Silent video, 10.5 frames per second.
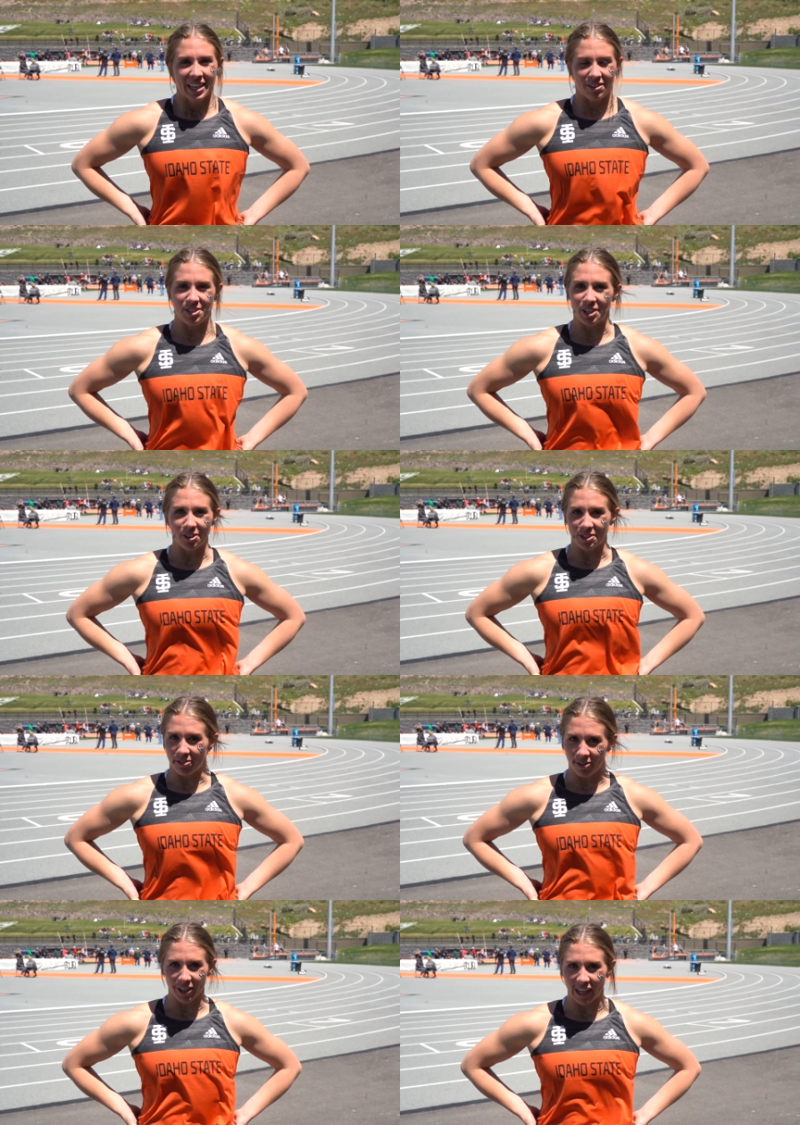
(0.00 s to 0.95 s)
if she goes a
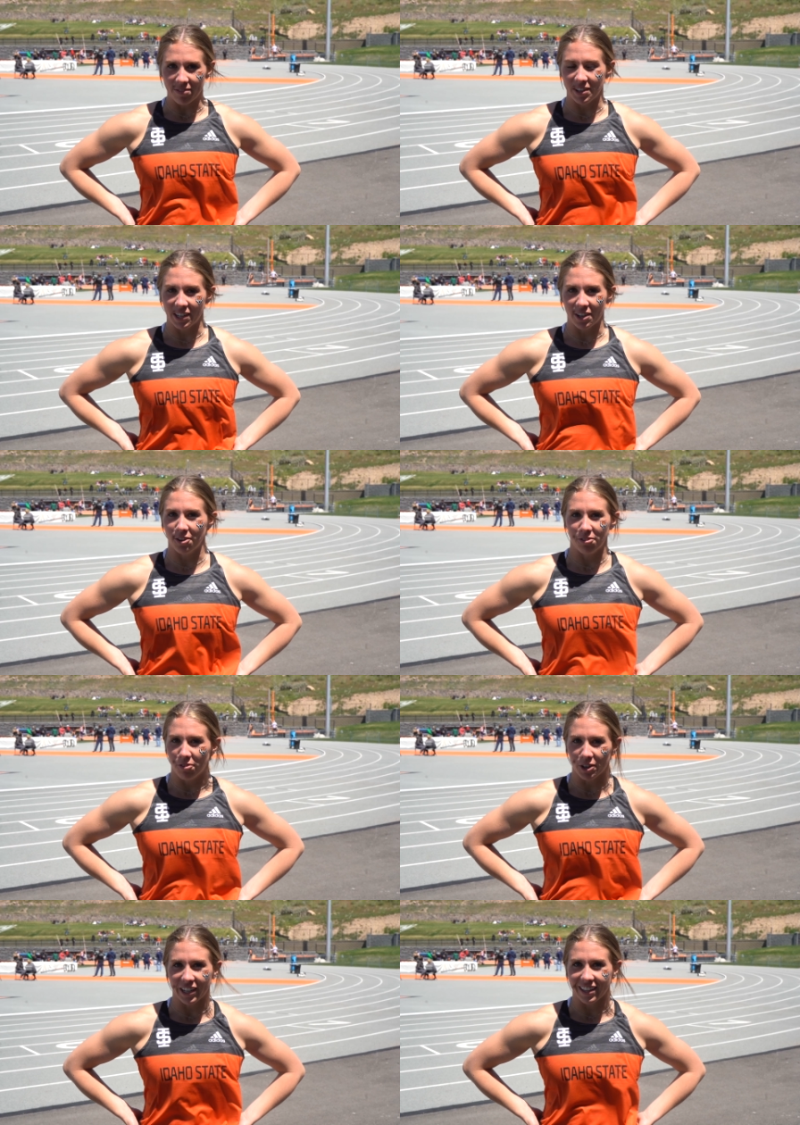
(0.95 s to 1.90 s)
40, I'm going to go
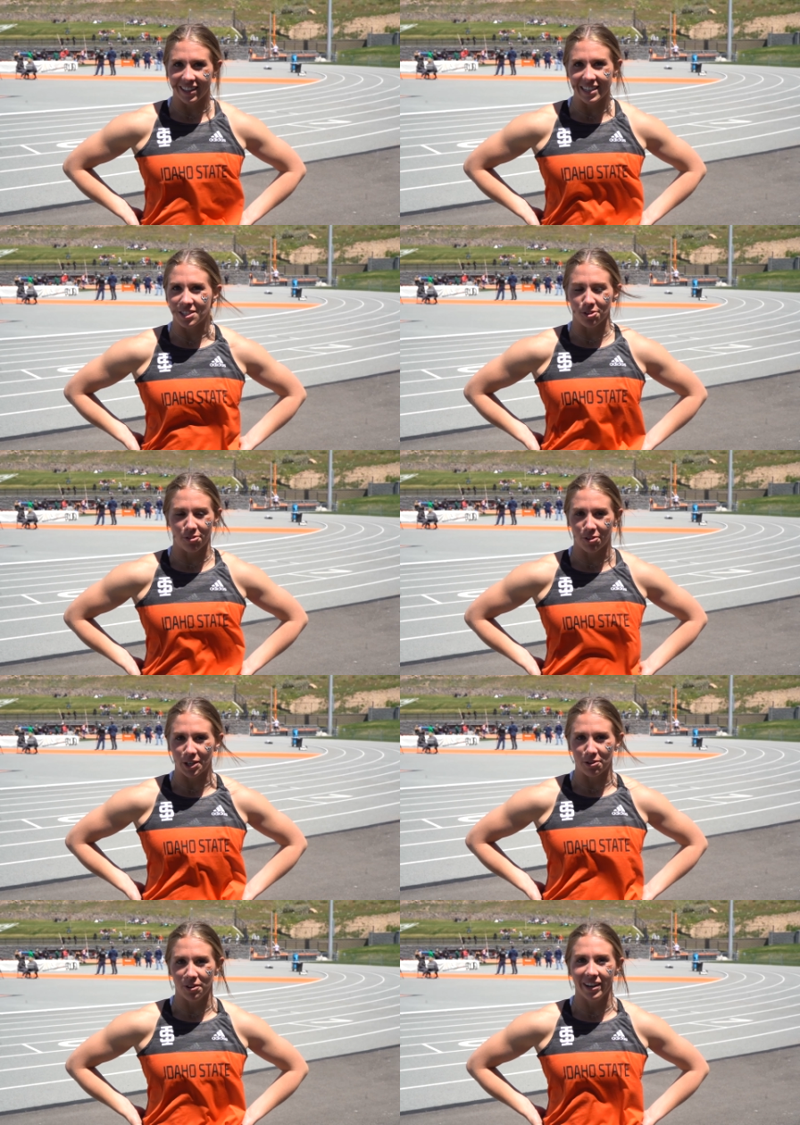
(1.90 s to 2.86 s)
40 at least or
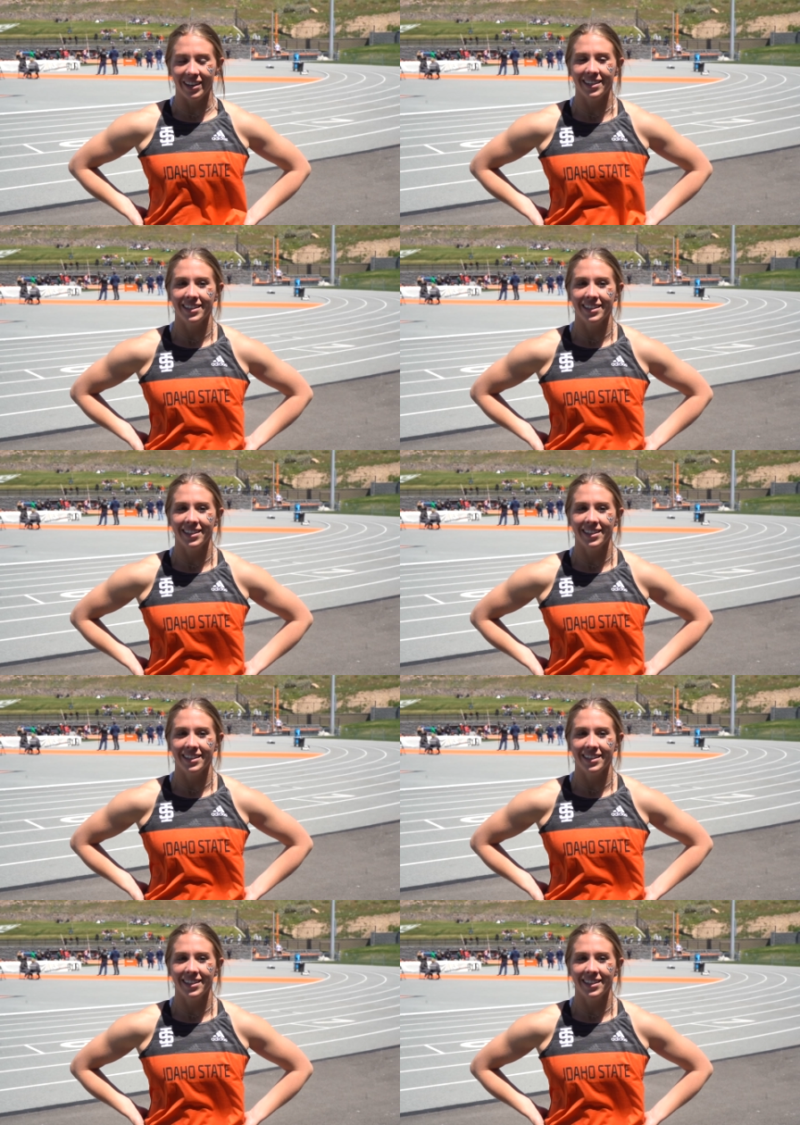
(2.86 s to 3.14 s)
41.